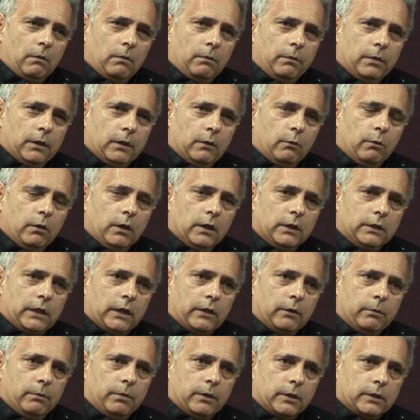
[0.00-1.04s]
But there weren't
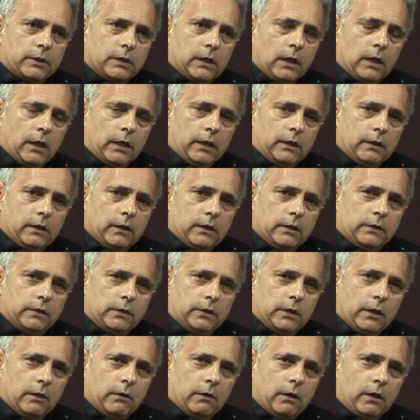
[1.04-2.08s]
other books like this,
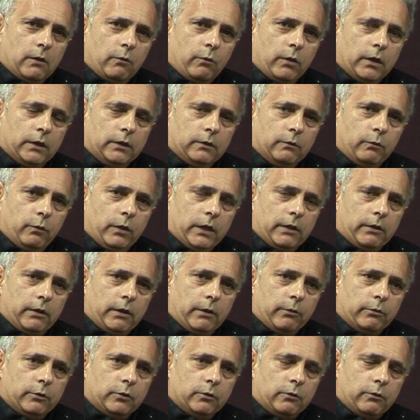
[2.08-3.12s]
so I wondered whether
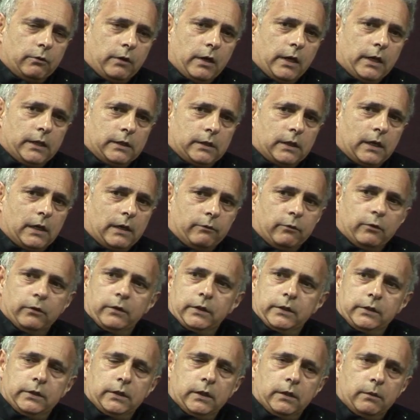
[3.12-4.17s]
it was all right to have all
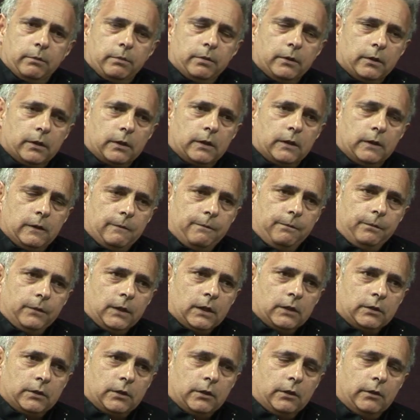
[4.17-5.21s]
this in a book.
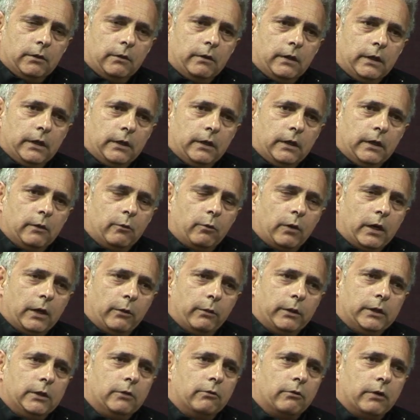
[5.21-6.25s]
So you, in a way,
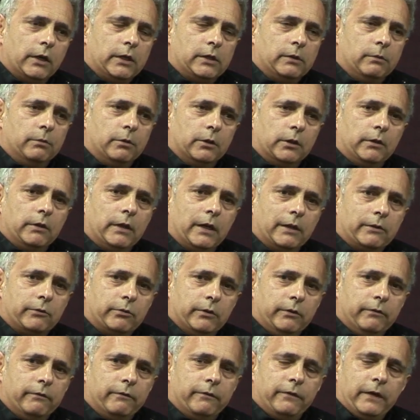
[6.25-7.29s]
when you write a book, you have to
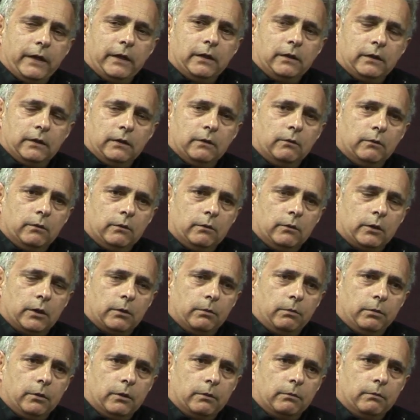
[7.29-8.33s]
invent what a
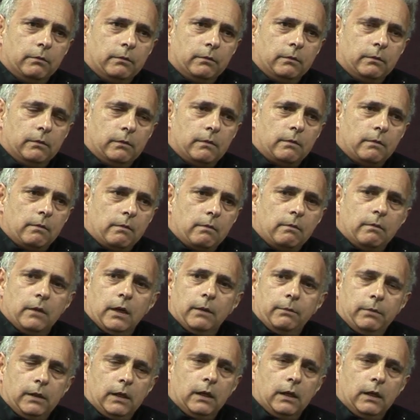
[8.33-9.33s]
book might be